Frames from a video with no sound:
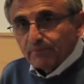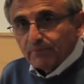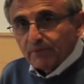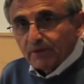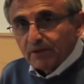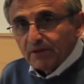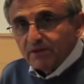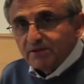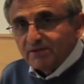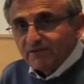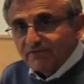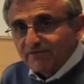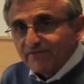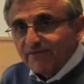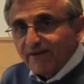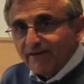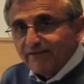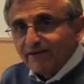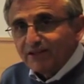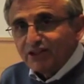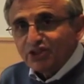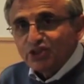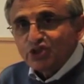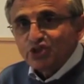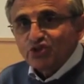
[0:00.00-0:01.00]
These are
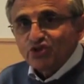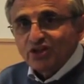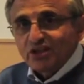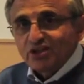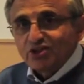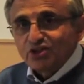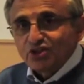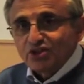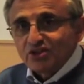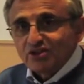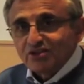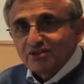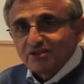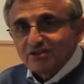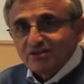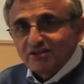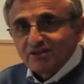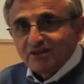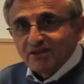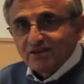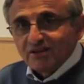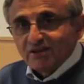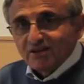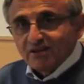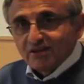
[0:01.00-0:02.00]
very stringent
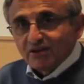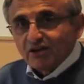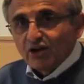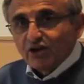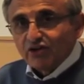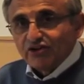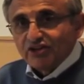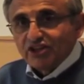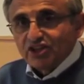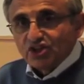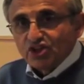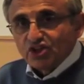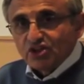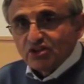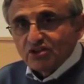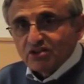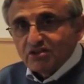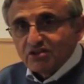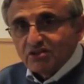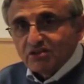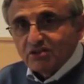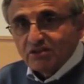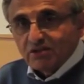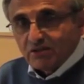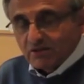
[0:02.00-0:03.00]

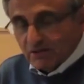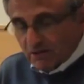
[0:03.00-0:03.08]
conditions.